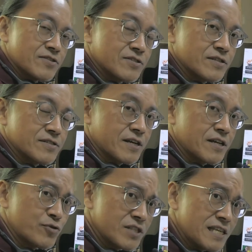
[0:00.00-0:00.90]
This is
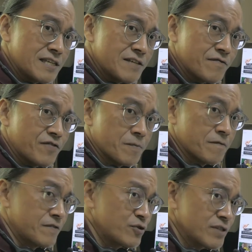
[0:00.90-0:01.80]
Adrian Lee from
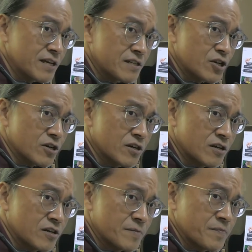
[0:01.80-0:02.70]

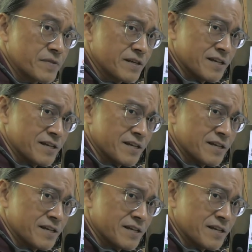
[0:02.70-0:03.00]
videolane.com.